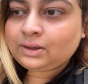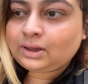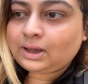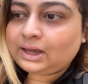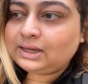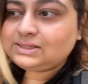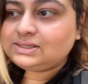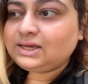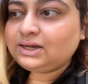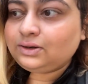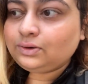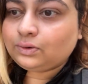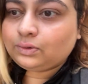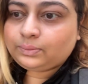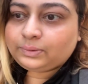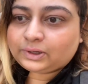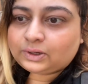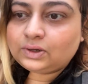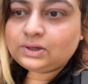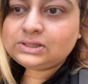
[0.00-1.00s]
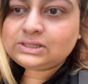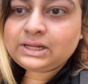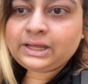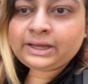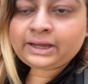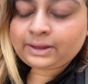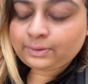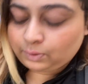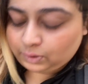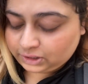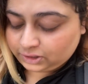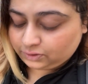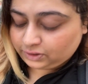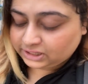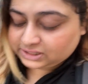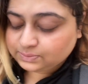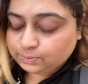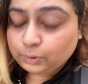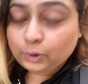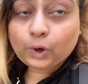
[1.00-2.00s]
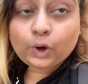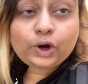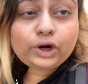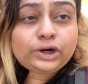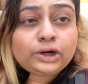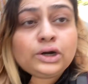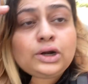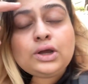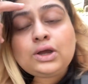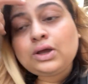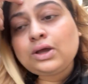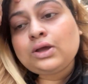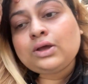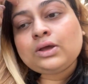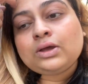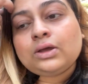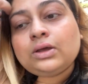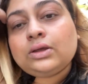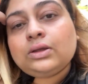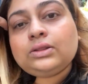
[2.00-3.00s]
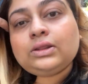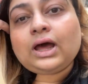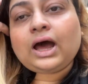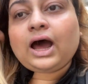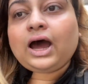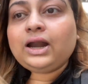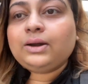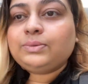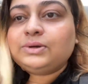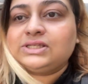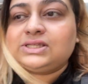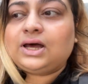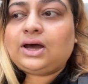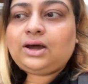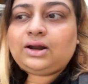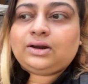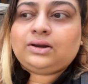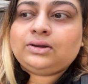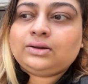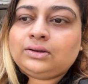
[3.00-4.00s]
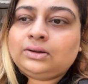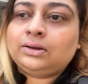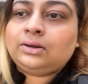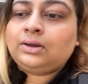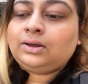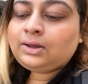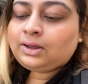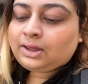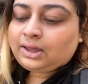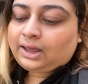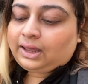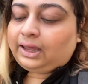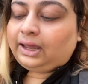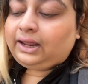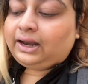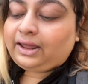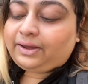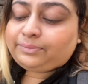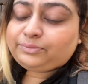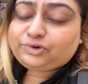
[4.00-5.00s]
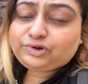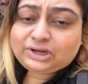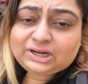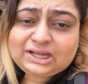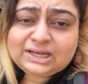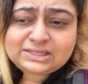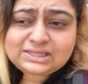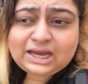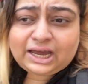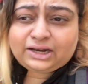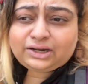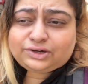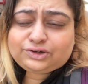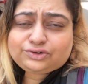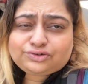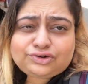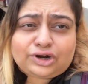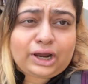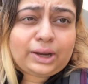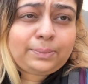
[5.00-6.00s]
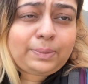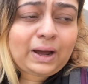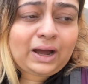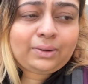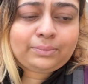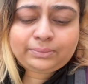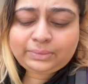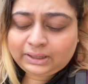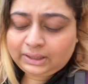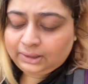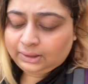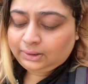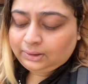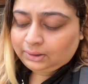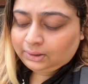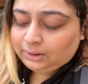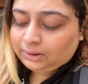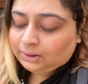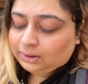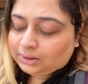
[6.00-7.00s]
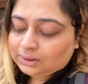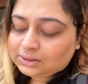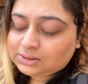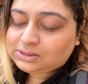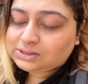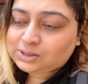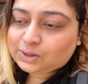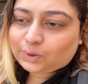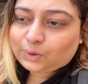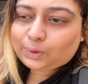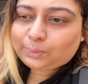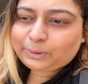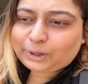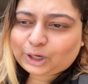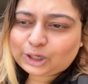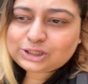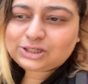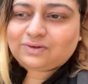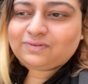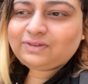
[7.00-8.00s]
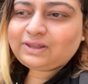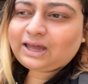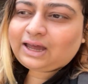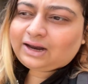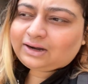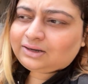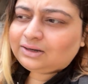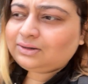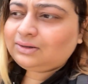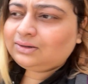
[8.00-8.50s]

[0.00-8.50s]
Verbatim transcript: I said no, because like I wanted to explore the Haat Bazaar. And I'm really excited to try Phambi. So because of that,